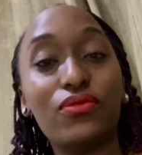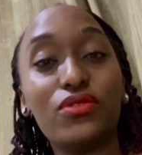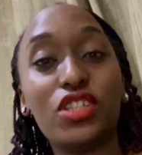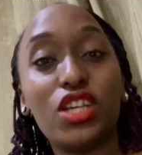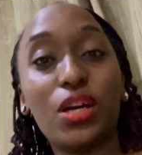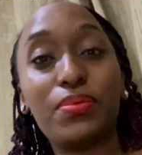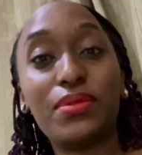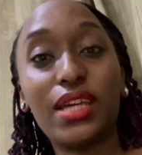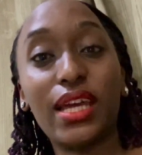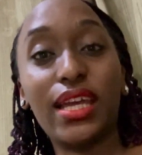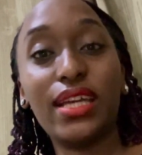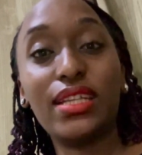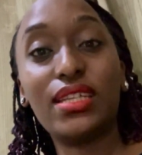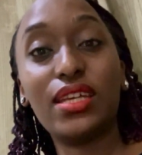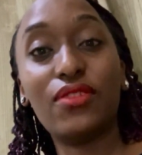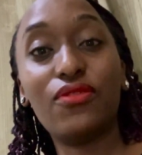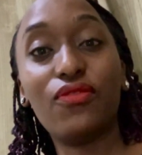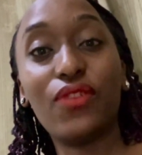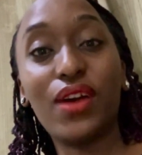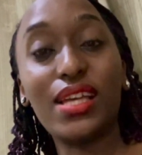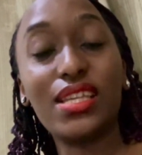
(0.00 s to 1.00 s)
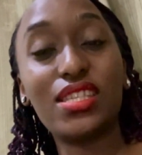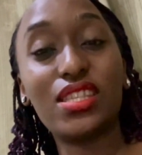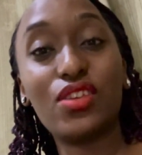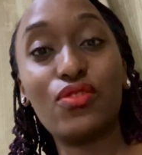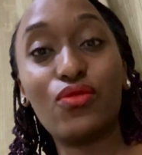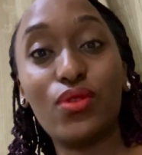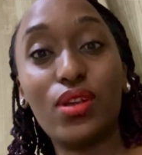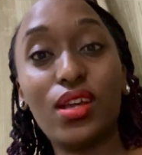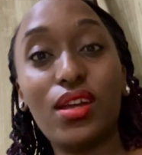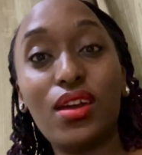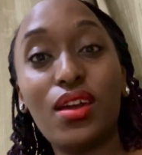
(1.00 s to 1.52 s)
chapter 18, verse
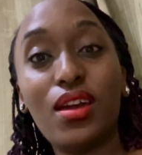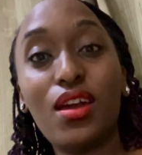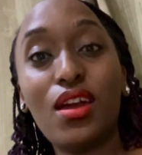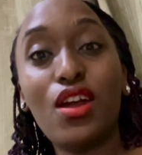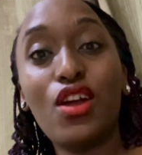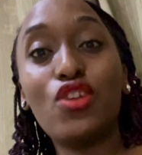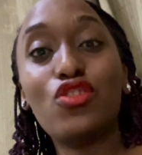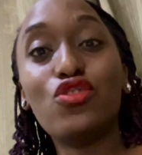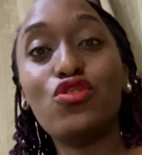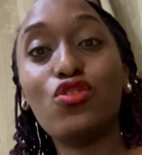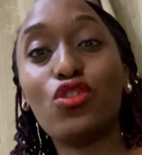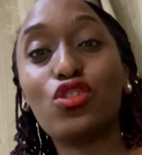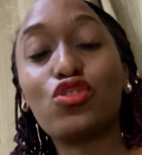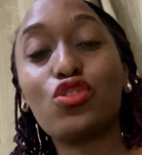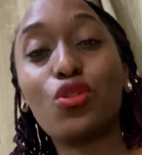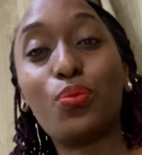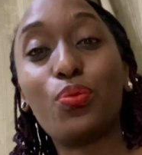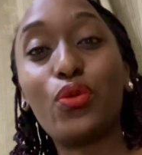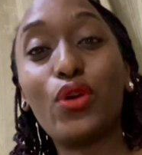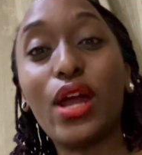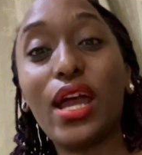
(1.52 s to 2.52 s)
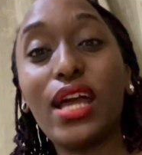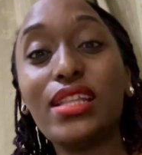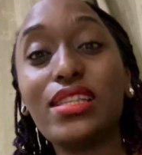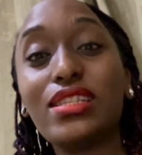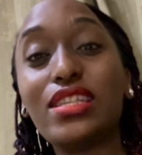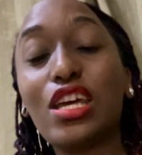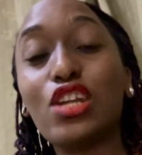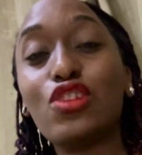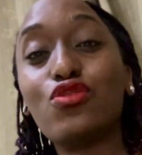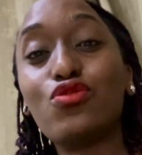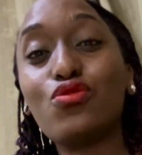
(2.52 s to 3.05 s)
3, you also pray and said,